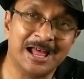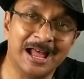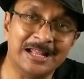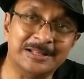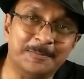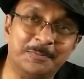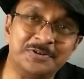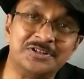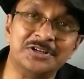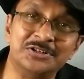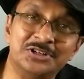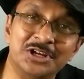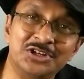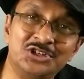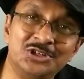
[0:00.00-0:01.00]
at the
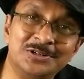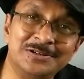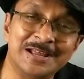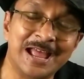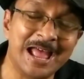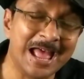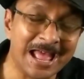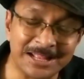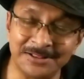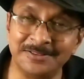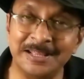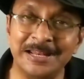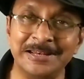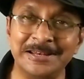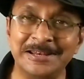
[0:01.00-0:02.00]
presentation, and
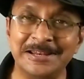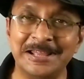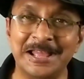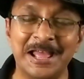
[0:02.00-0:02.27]
then